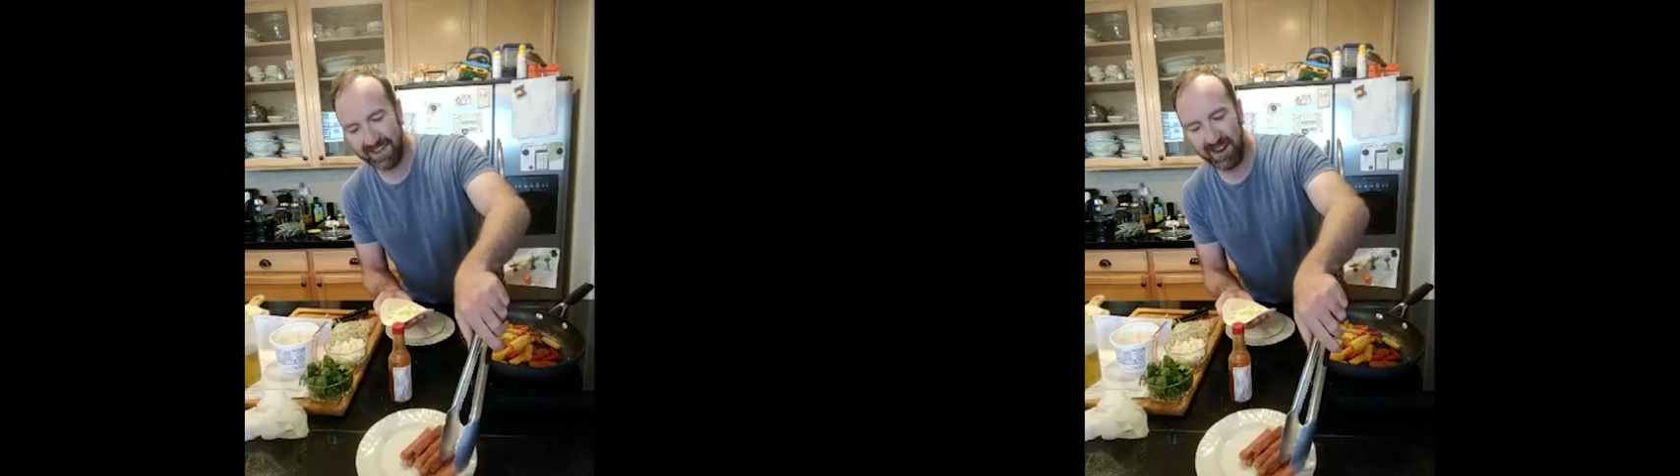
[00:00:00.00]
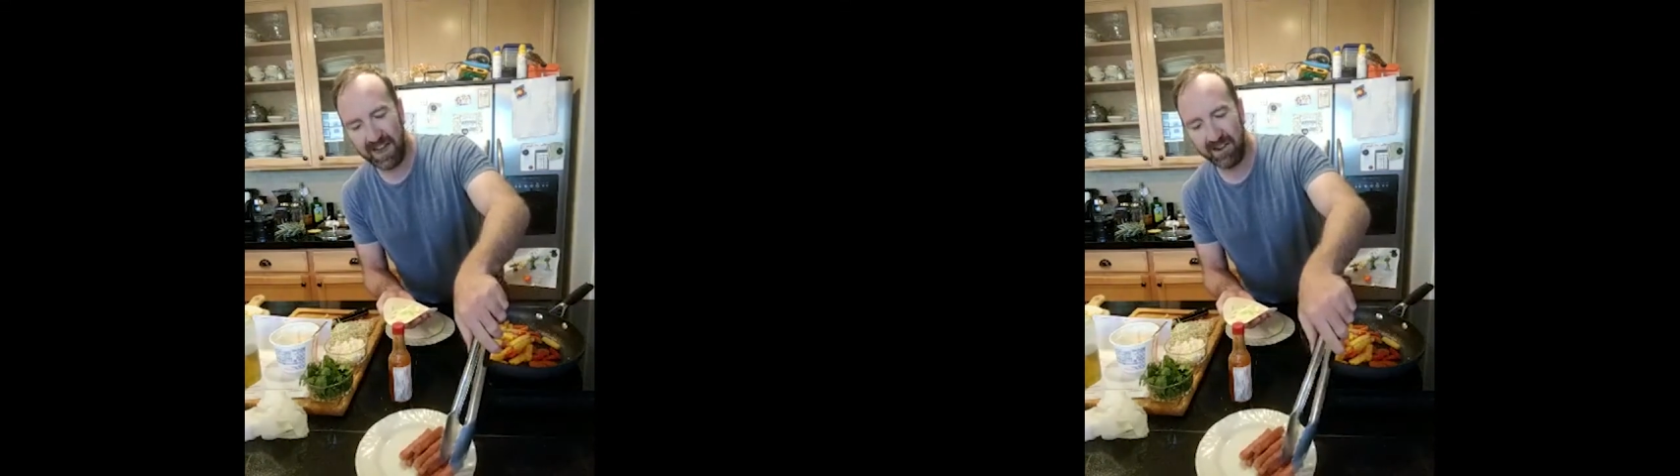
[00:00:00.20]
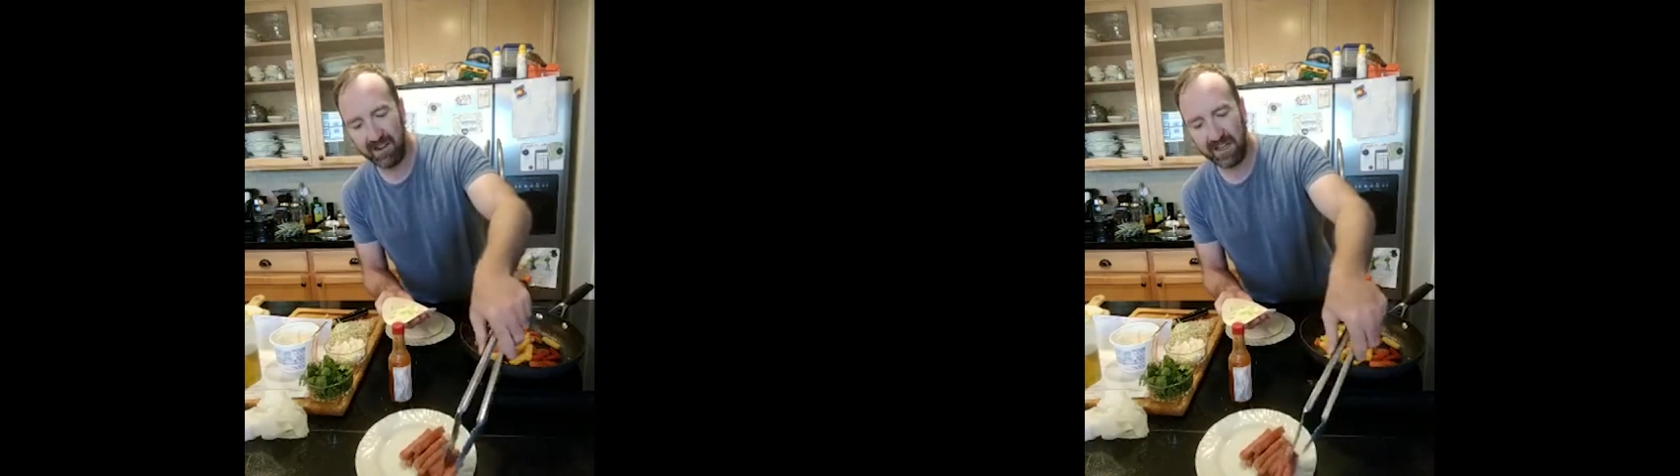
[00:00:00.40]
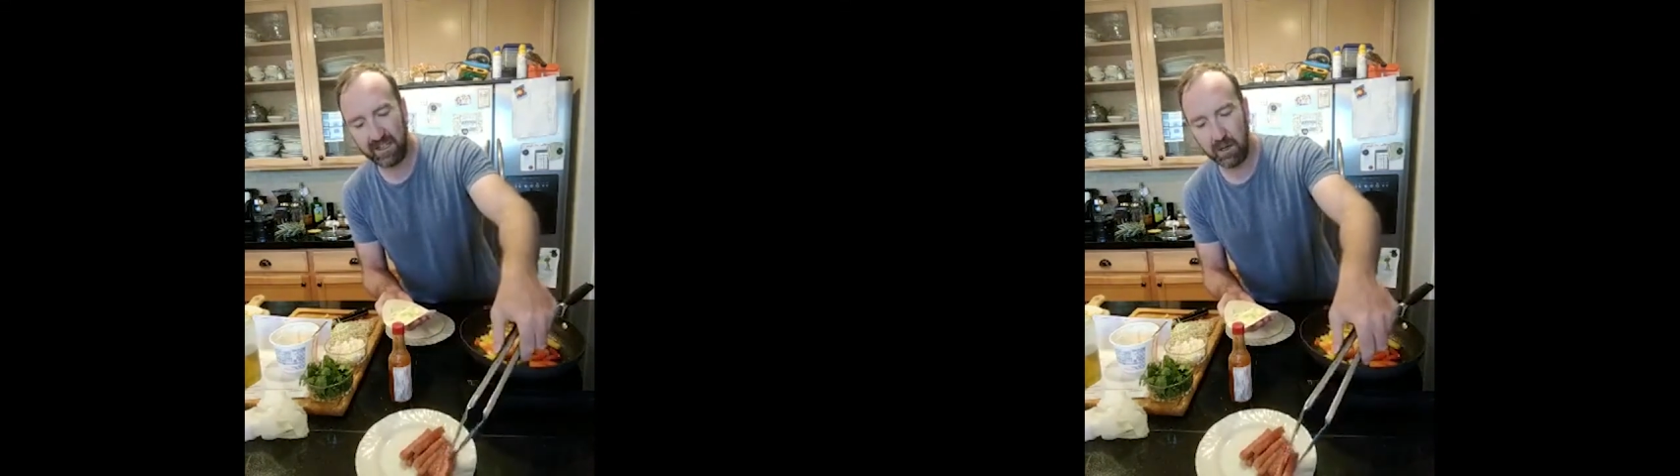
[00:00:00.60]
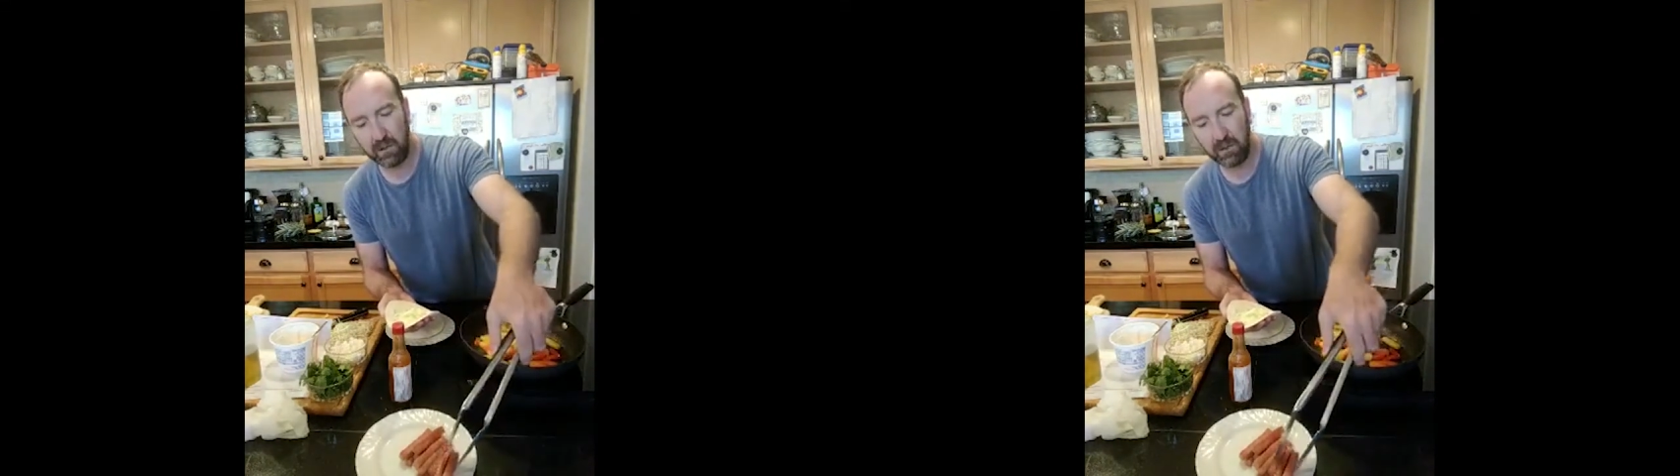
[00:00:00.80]
I don't like to
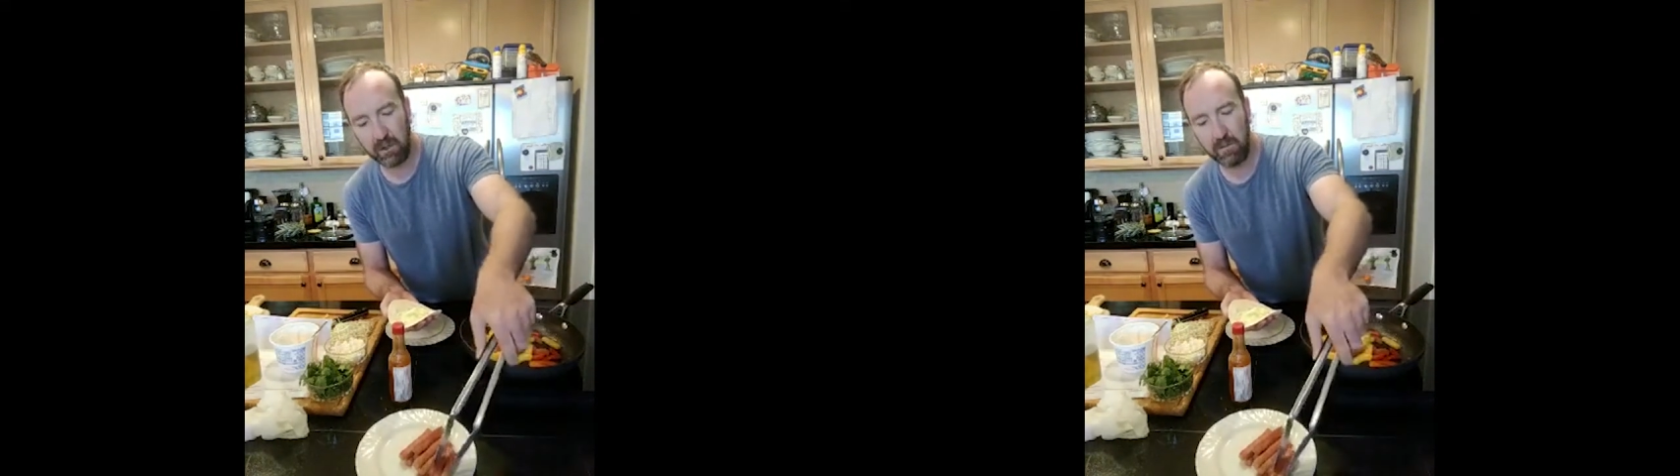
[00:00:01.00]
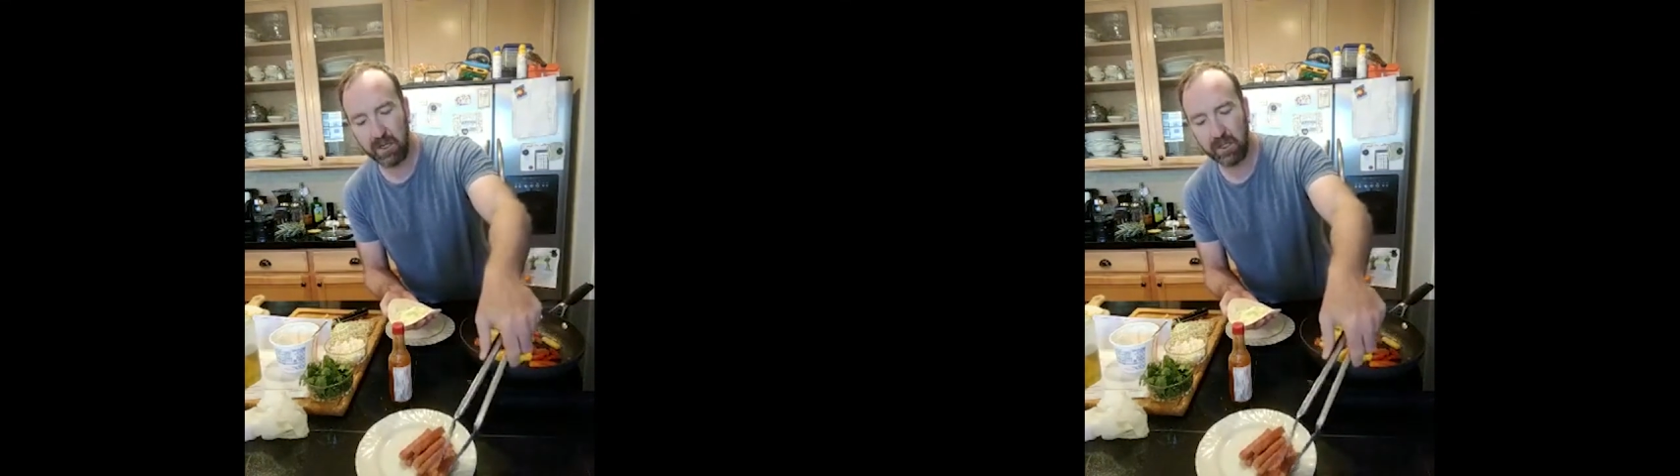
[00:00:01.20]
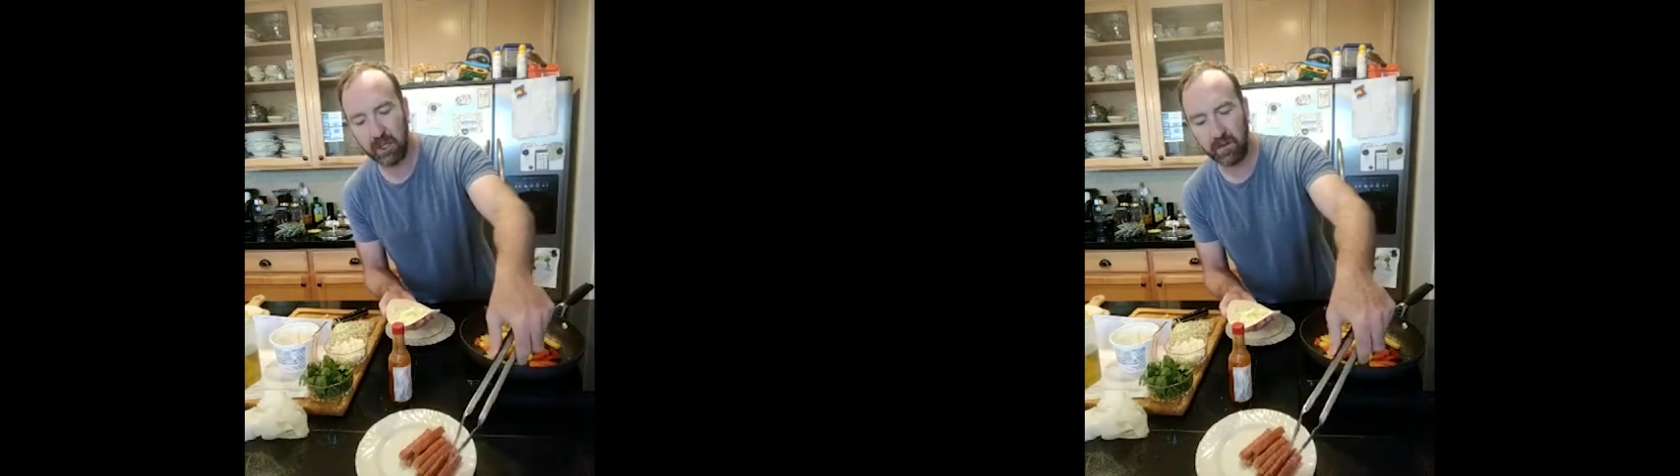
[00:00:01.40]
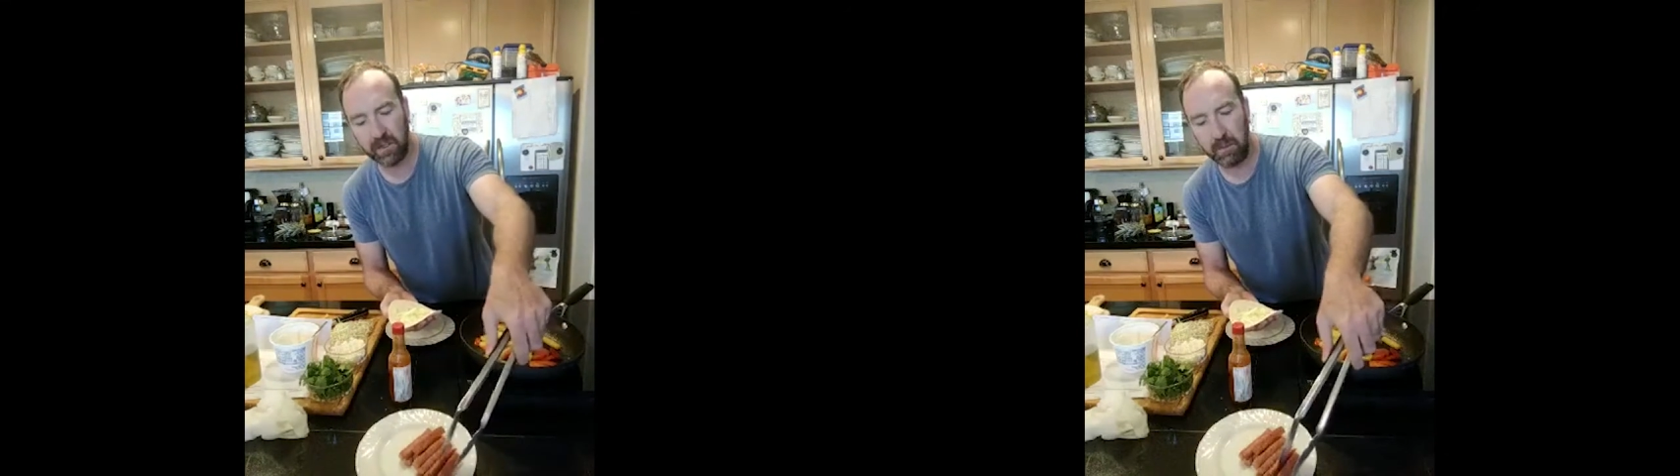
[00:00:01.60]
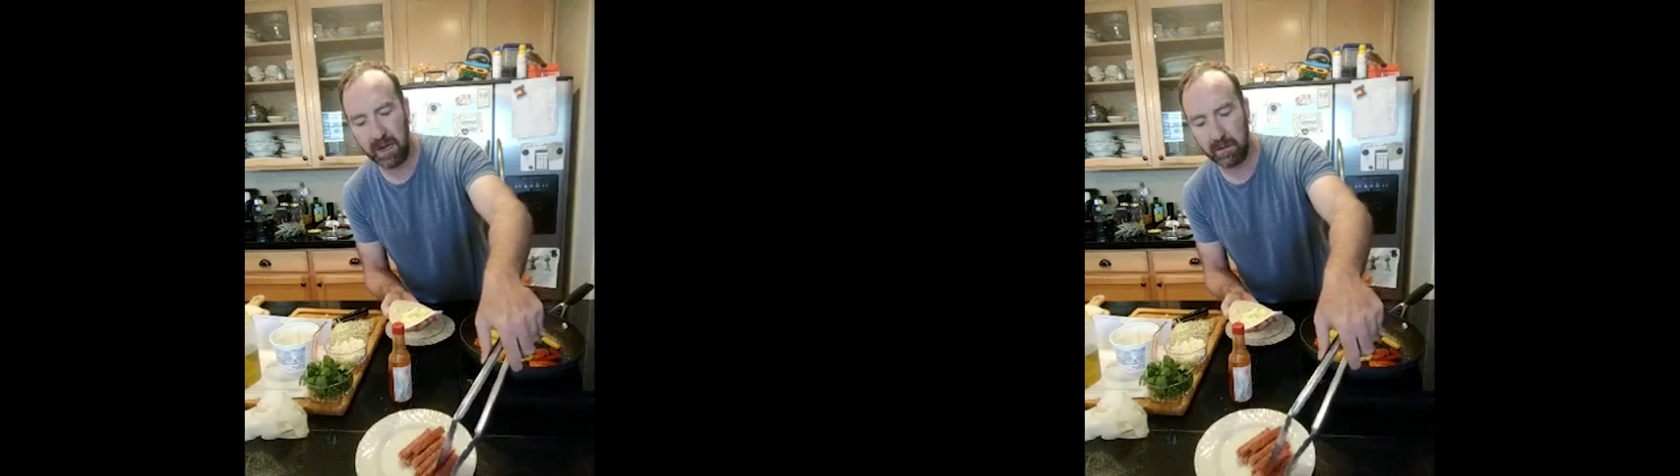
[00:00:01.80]
go too much on the
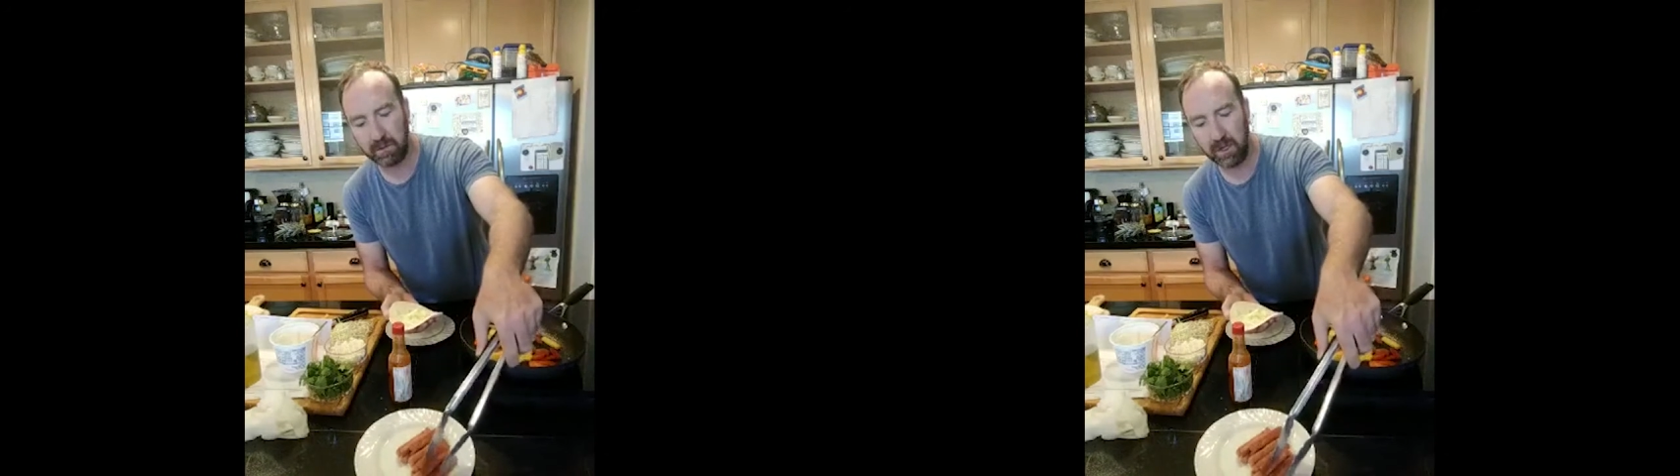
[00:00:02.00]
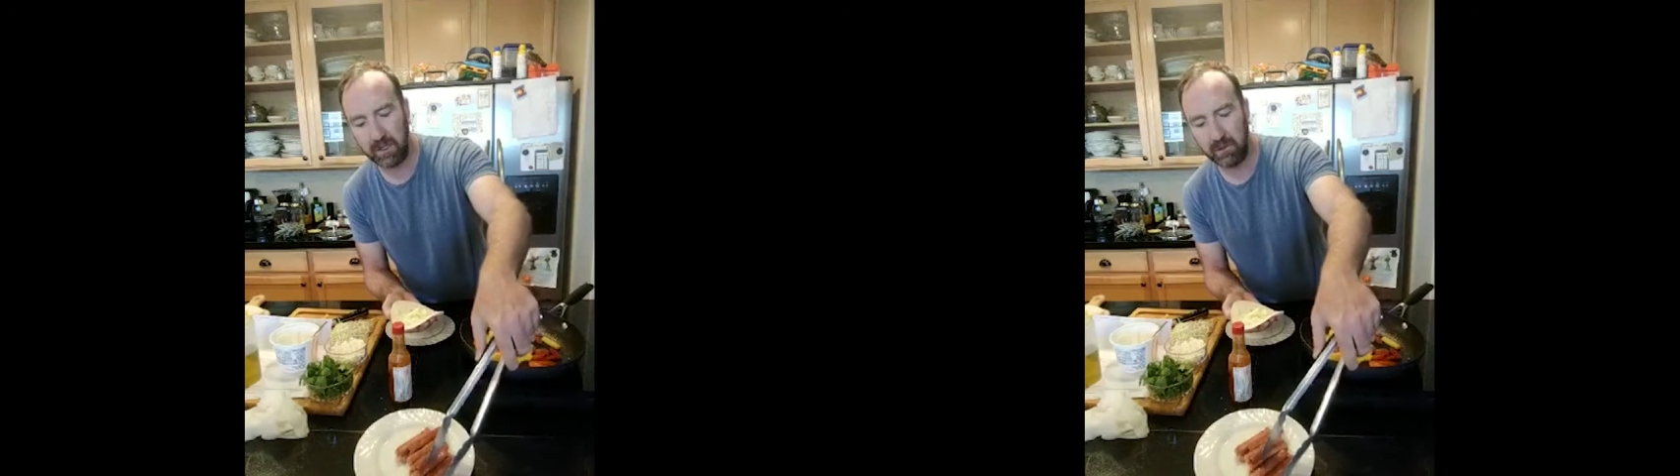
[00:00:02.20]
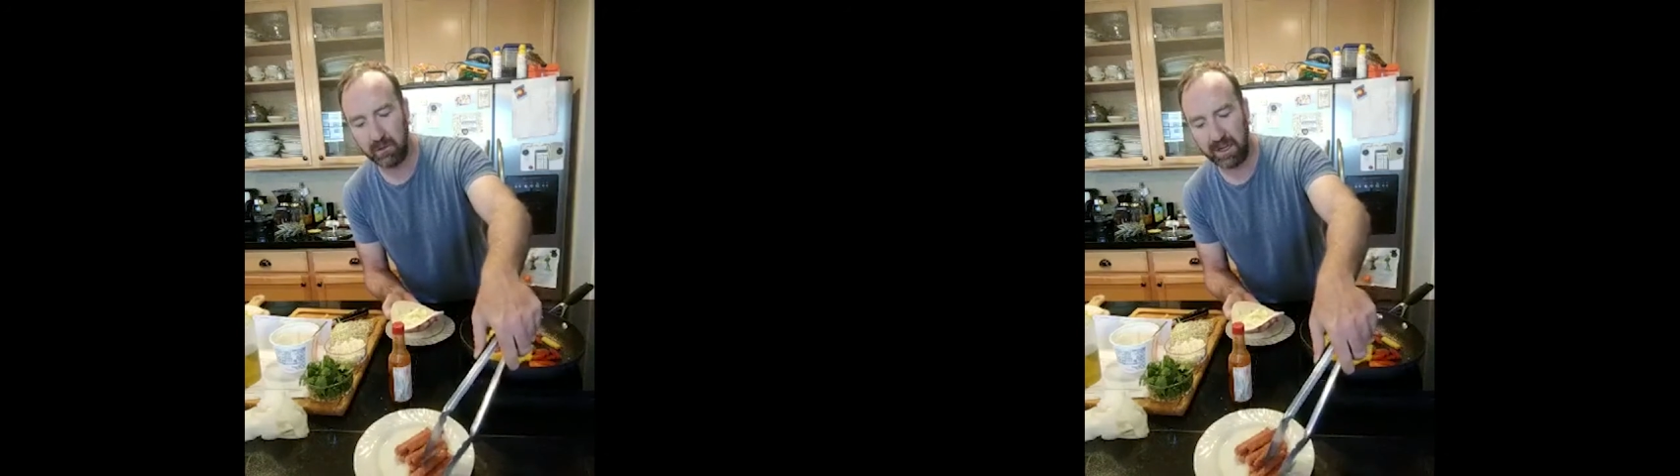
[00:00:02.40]
Spam. So I do